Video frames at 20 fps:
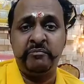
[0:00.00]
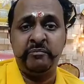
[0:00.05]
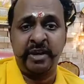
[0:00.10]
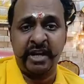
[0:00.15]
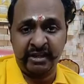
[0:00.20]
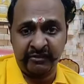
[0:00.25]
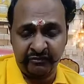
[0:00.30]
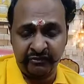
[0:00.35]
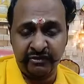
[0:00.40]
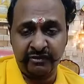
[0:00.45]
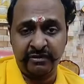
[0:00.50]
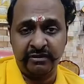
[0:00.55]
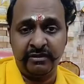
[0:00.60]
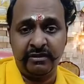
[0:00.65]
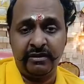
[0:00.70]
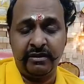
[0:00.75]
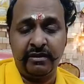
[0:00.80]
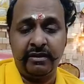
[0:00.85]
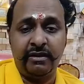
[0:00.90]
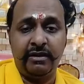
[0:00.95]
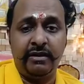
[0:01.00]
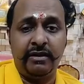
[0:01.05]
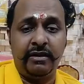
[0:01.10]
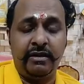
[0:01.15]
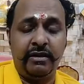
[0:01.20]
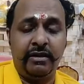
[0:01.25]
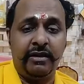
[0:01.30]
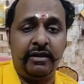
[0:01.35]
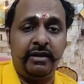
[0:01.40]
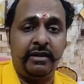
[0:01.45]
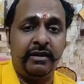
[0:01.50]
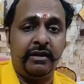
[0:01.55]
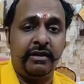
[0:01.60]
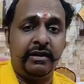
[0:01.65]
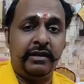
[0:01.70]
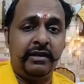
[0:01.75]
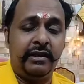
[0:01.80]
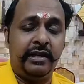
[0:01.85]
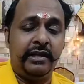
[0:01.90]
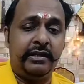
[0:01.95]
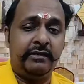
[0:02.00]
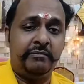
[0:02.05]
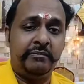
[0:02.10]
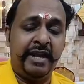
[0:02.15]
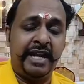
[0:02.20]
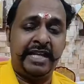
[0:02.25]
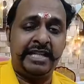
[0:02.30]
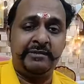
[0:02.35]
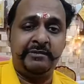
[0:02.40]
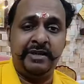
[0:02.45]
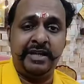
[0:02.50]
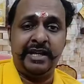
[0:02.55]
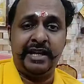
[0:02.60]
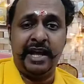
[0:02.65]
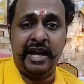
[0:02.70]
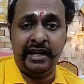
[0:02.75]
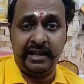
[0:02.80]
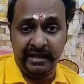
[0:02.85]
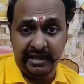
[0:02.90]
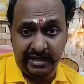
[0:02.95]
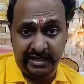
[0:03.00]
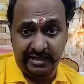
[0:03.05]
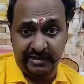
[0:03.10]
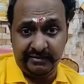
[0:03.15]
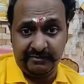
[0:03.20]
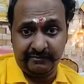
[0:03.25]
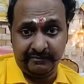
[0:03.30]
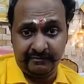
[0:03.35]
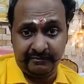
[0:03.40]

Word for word: painful. It makes me ugly.